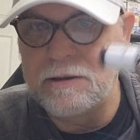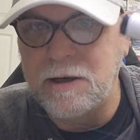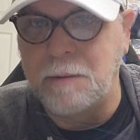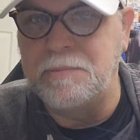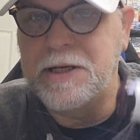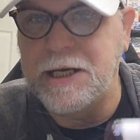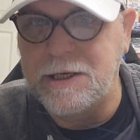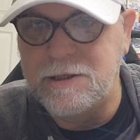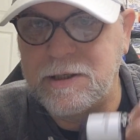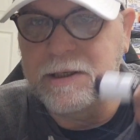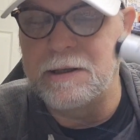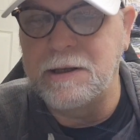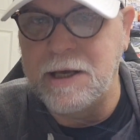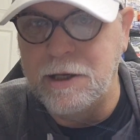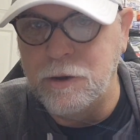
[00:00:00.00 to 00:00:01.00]
update
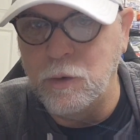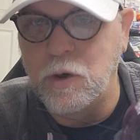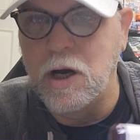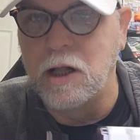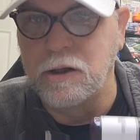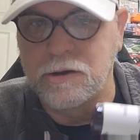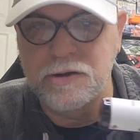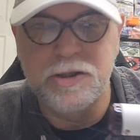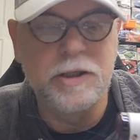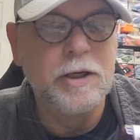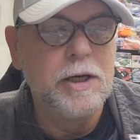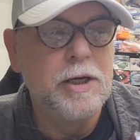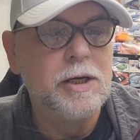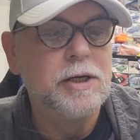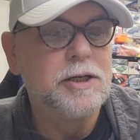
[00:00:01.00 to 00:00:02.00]
and get new colors.
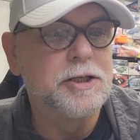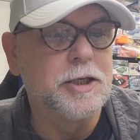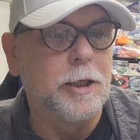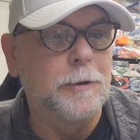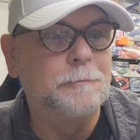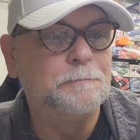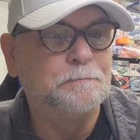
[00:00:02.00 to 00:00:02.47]
So